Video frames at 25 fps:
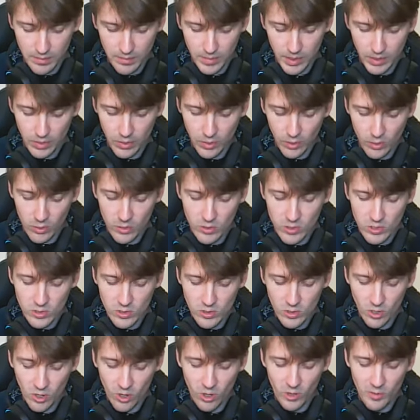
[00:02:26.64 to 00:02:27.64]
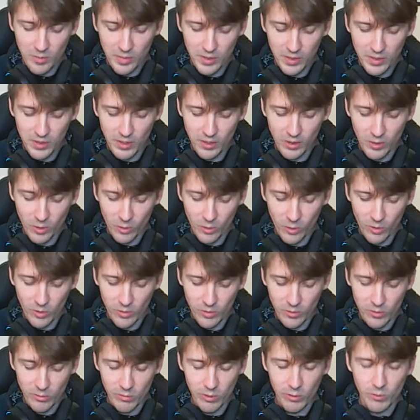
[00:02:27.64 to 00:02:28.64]
But those who hope in the Lord
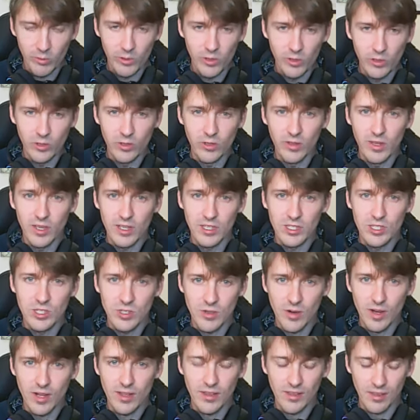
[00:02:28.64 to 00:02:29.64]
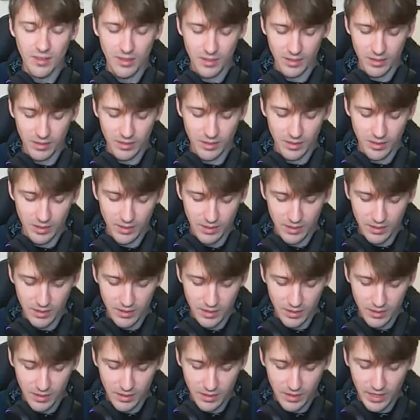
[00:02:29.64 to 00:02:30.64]
will renew their strength.
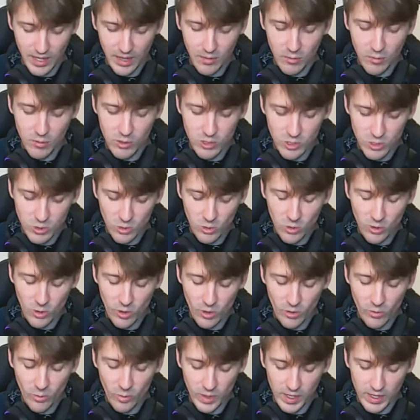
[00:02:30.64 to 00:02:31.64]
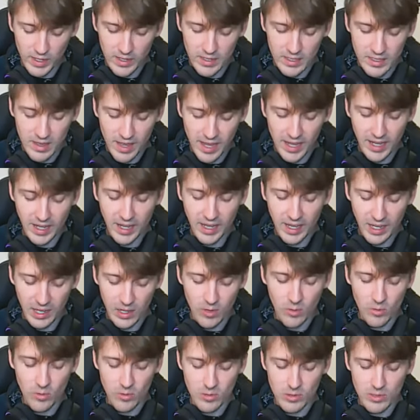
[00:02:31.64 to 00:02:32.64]
They will soar on wings like
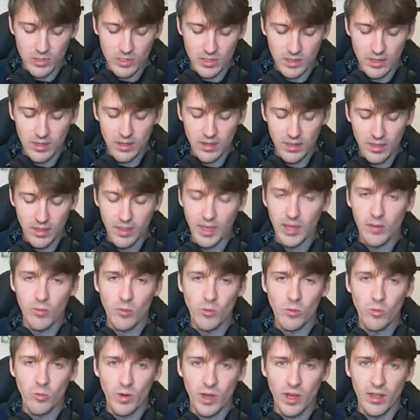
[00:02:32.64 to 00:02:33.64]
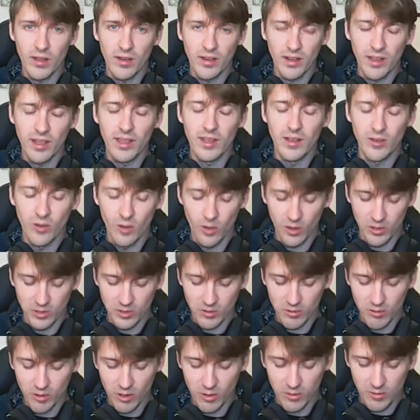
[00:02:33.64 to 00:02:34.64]
eagles. They will run and not
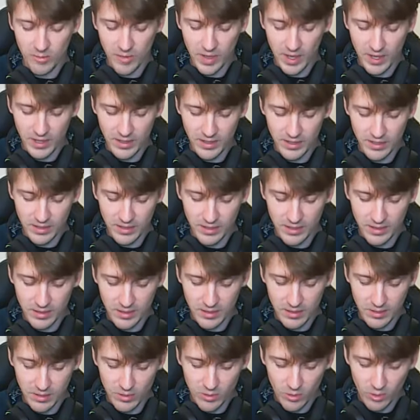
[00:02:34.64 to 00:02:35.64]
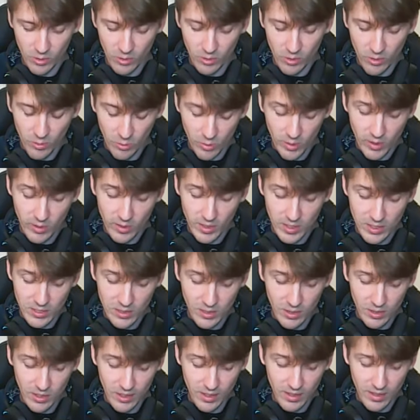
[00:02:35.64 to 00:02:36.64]
grow faint, not grow weary,
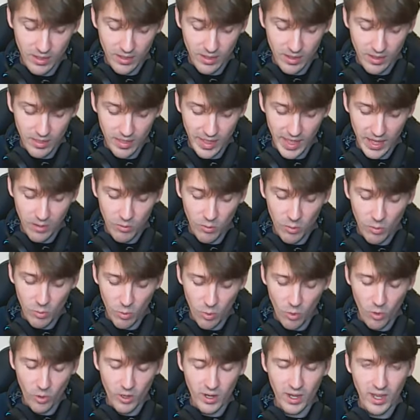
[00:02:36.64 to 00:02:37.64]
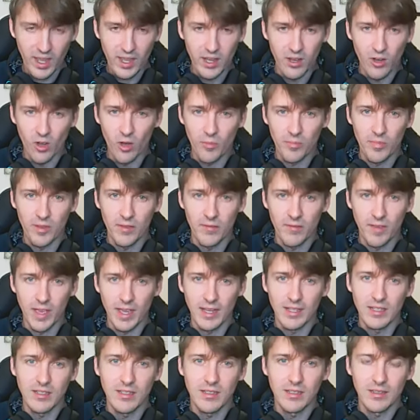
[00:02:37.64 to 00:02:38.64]
sorry. They will walk and not be
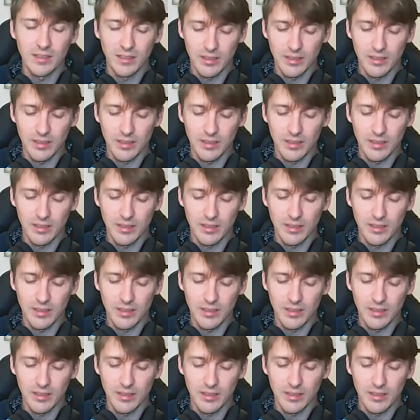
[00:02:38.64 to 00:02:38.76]
faint.